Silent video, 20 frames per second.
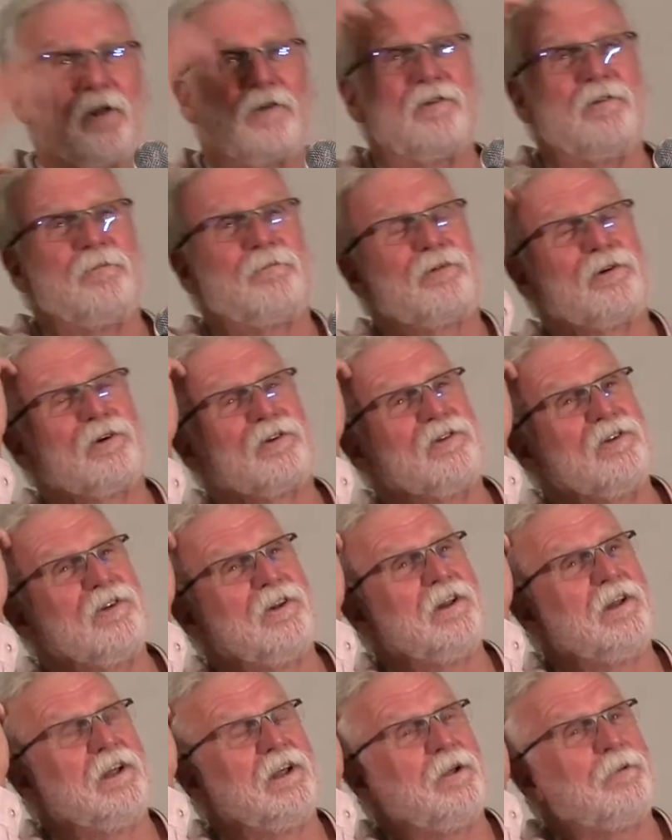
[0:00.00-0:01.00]
in prison
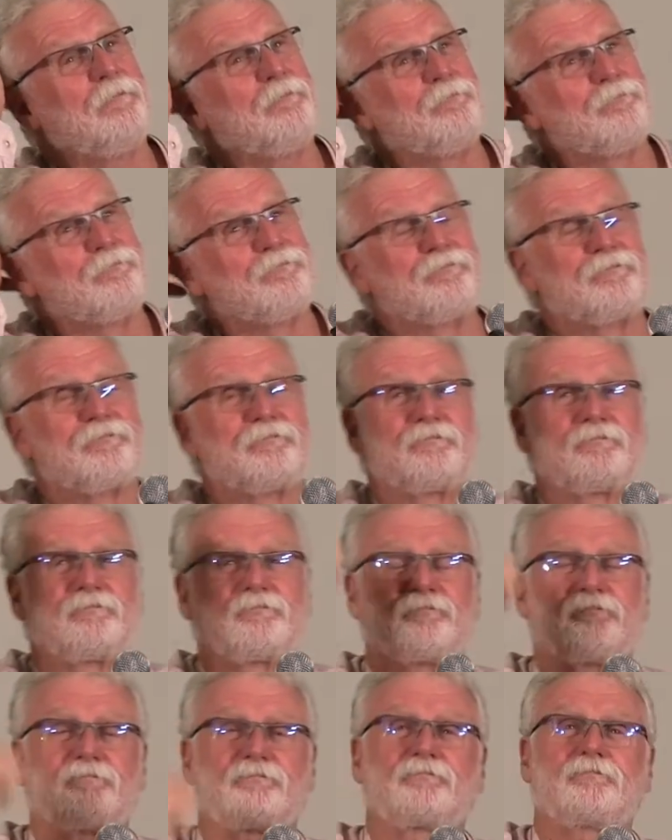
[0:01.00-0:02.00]
there,
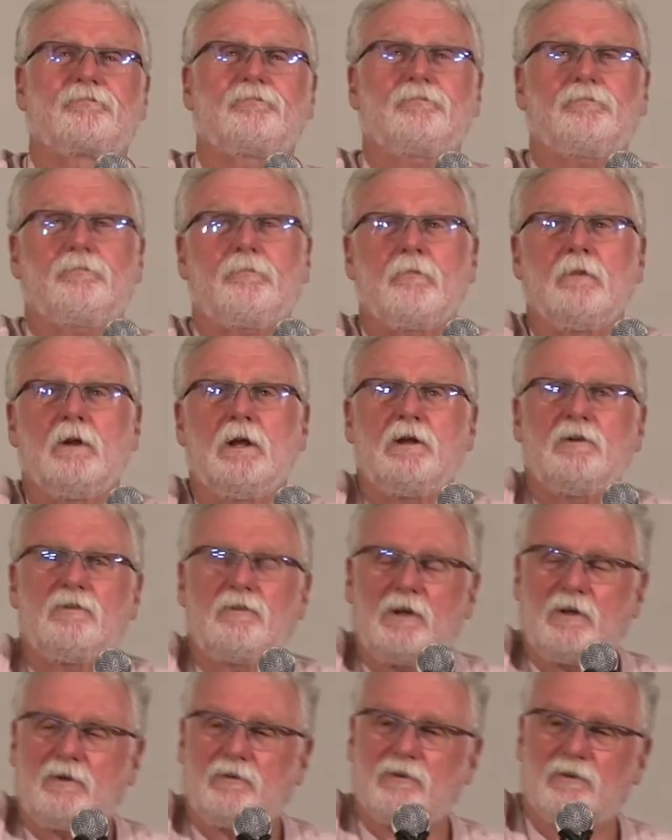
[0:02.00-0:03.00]
in
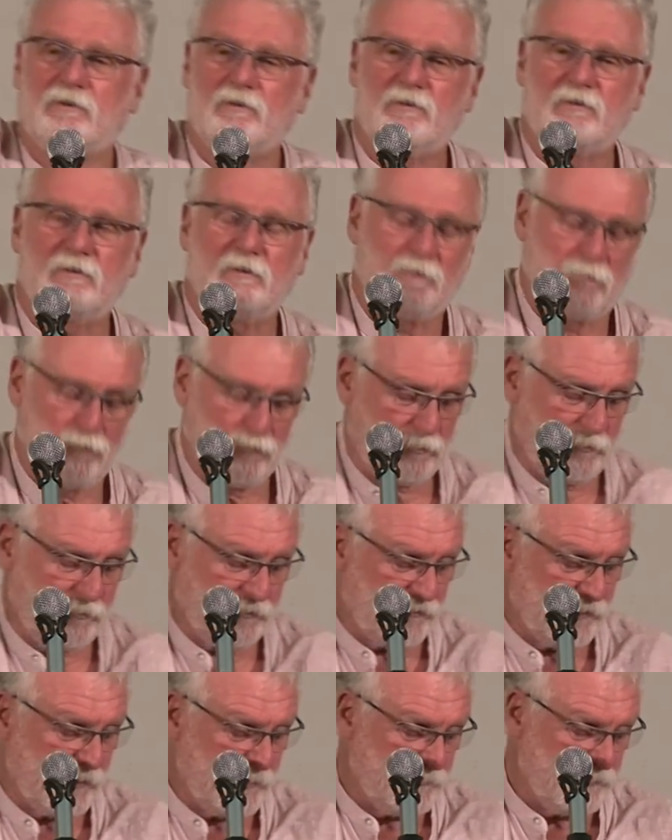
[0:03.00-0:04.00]
Texas, a door
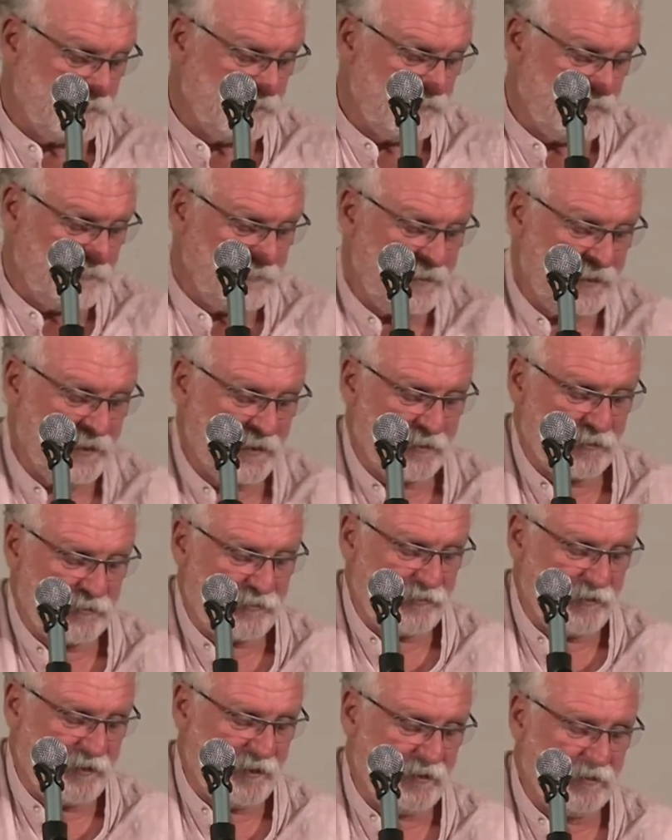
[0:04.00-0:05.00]
was opened for me to go
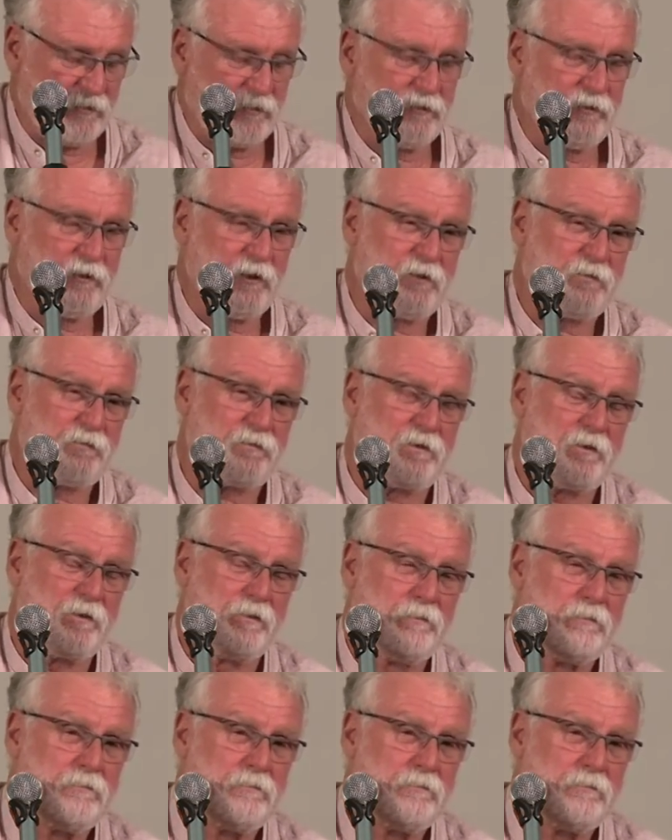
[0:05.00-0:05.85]
sing on death row.